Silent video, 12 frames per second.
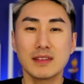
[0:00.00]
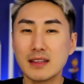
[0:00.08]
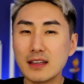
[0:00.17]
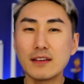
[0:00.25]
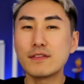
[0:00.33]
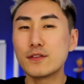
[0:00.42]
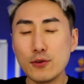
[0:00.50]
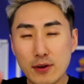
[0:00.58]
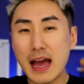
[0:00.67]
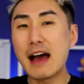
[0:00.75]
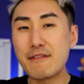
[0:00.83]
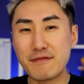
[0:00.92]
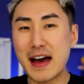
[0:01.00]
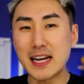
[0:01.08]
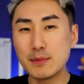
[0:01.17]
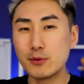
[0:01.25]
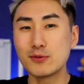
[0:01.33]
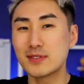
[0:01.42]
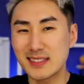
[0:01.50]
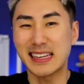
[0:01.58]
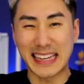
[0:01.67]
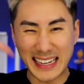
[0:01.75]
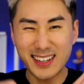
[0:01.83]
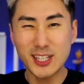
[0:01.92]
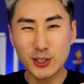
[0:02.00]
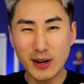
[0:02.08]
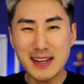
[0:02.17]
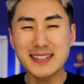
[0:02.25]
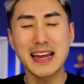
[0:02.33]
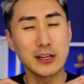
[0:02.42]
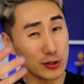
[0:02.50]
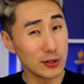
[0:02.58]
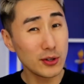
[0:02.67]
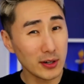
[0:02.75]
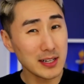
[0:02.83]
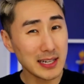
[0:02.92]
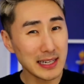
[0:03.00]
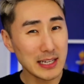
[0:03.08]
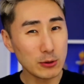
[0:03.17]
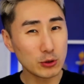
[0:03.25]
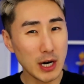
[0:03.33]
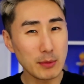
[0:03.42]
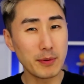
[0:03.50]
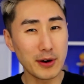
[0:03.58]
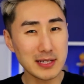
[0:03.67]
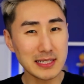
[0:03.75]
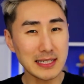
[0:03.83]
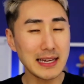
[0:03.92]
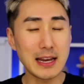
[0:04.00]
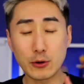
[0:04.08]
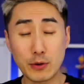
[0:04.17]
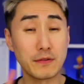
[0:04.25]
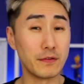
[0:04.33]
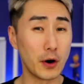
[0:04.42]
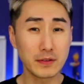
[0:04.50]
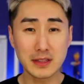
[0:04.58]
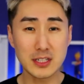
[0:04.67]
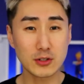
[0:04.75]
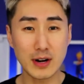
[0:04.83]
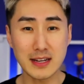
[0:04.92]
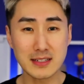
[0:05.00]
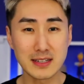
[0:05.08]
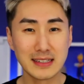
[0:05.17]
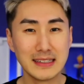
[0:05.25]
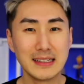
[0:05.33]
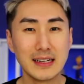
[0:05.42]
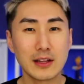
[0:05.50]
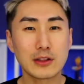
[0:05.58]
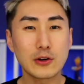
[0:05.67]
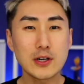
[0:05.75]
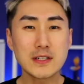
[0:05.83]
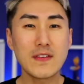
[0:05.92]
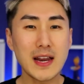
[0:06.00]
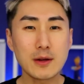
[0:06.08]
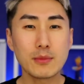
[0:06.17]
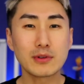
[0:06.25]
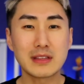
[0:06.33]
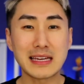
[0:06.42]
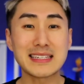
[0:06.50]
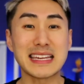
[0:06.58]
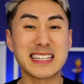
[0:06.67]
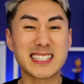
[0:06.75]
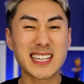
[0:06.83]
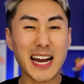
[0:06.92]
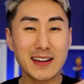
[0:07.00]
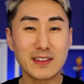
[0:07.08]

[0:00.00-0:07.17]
if you have valuables in a trust and you got into legal trouble personally and you're involved in this trust, those valuable things inside